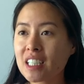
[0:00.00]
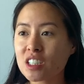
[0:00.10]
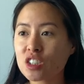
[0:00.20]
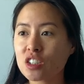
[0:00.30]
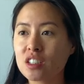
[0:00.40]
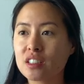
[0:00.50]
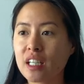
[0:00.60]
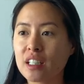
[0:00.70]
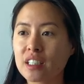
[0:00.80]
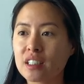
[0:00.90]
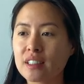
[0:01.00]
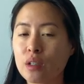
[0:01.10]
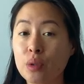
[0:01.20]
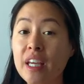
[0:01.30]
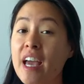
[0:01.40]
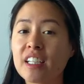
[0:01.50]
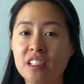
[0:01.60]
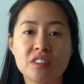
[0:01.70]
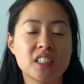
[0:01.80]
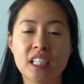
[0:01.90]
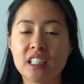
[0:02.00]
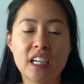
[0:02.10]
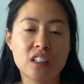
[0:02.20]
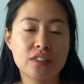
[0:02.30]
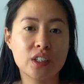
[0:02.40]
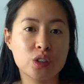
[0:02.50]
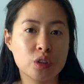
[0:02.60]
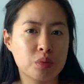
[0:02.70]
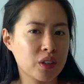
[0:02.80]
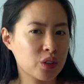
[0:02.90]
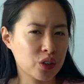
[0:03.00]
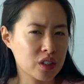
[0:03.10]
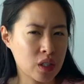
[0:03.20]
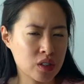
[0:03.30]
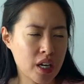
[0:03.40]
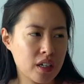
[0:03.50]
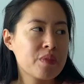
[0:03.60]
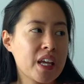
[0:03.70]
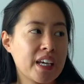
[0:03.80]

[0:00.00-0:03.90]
that started telling us that we can't even take the elevator to bring the girls outside.